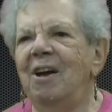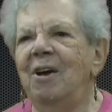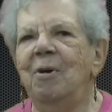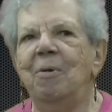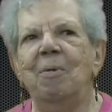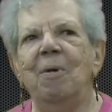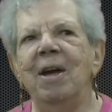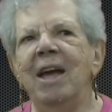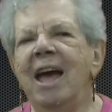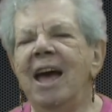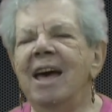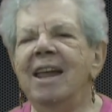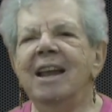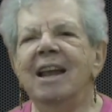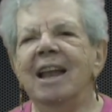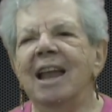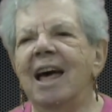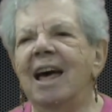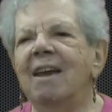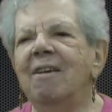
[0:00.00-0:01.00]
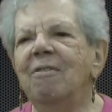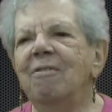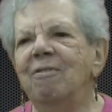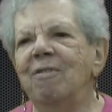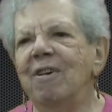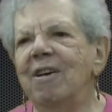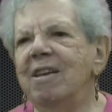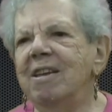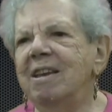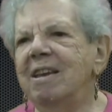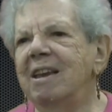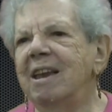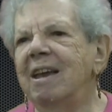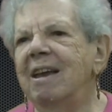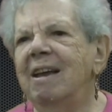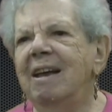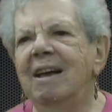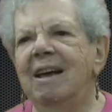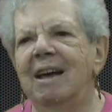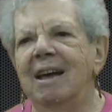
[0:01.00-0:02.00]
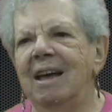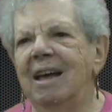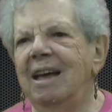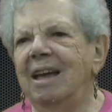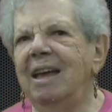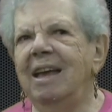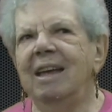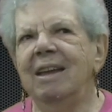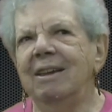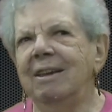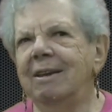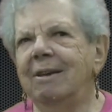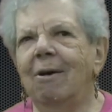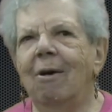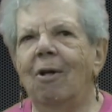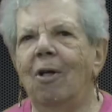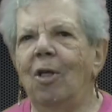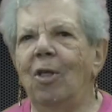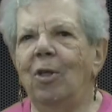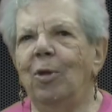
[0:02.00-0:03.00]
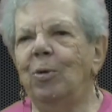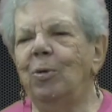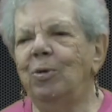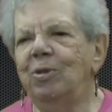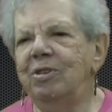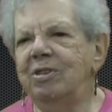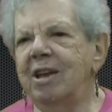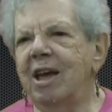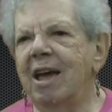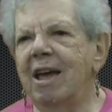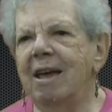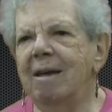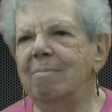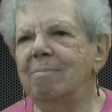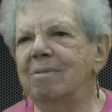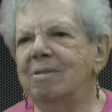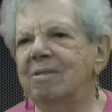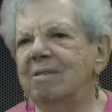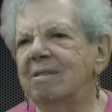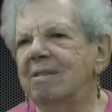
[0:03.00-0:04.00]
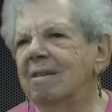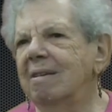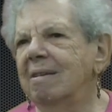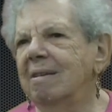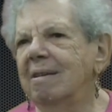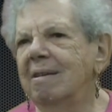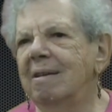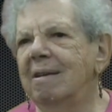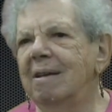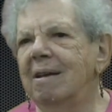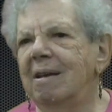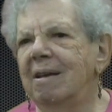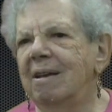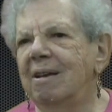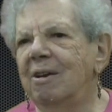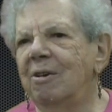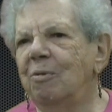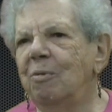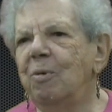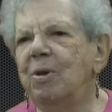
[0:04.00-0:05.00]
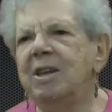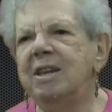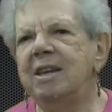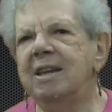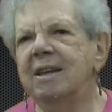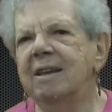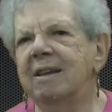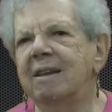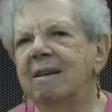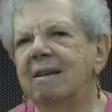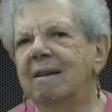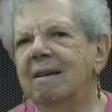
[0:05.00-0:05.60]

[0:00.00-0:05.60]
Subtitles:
We had a lot of fun in all those times. We did.